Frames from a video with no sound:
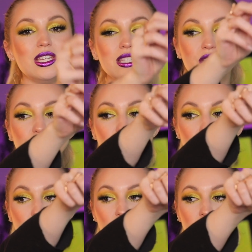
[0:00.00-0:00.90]
This
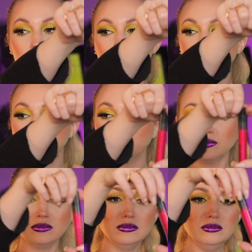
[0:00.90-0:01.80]
first one
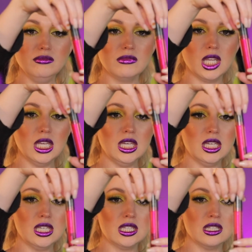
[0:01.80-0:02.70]

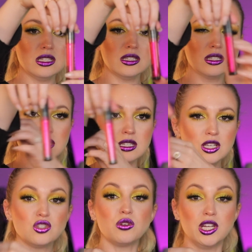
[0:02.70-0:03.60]
is
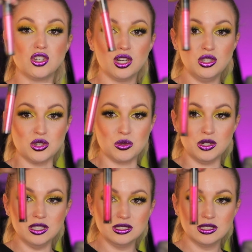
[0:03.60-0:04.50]
Strange and
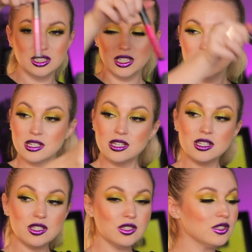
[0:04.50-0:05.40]
Unusual.
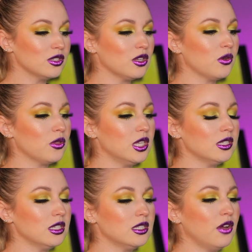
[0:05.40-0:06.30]
So
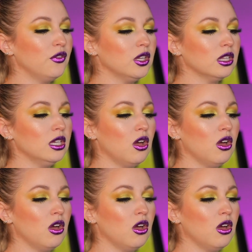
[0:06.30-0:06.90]
this is definitely